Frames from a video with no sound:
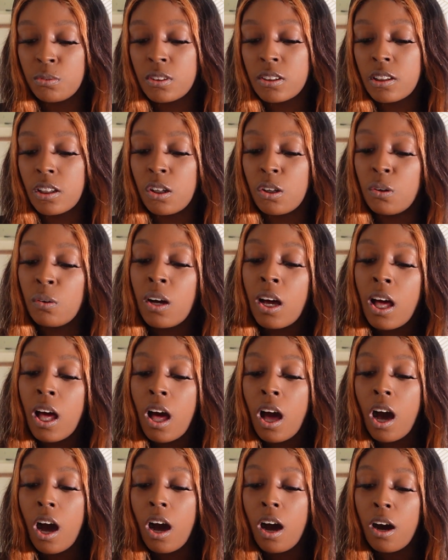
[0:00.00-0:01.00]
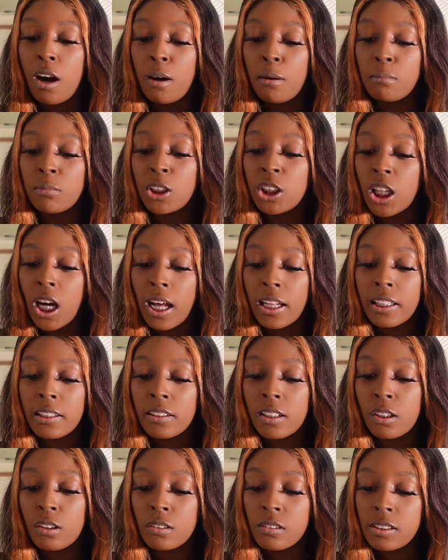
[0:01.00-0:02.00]
So jotted
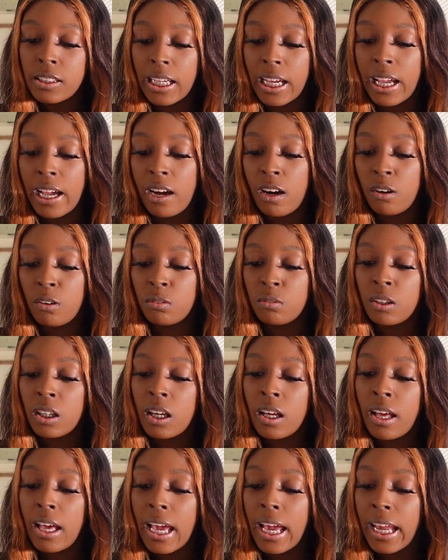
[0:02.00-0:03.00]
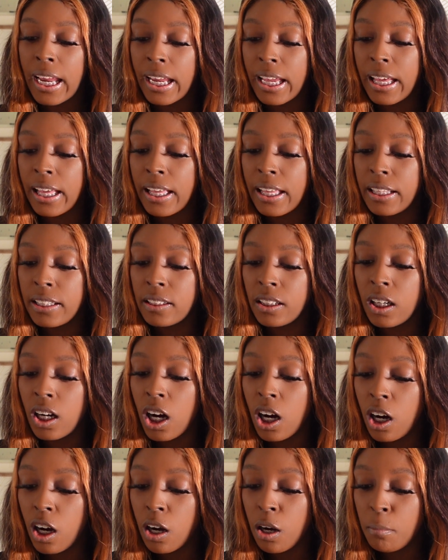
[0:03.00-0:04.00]
those down, and
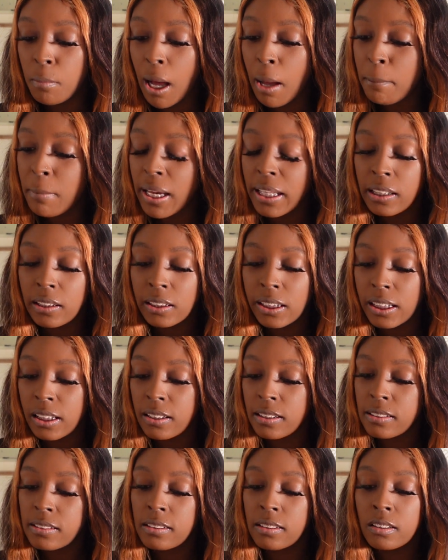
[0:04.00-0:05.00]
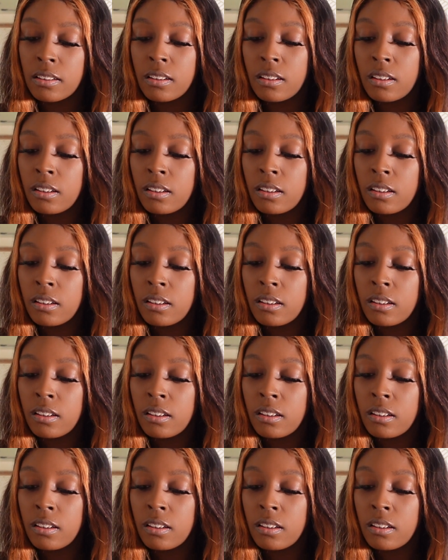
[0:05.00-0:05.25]
I made a list.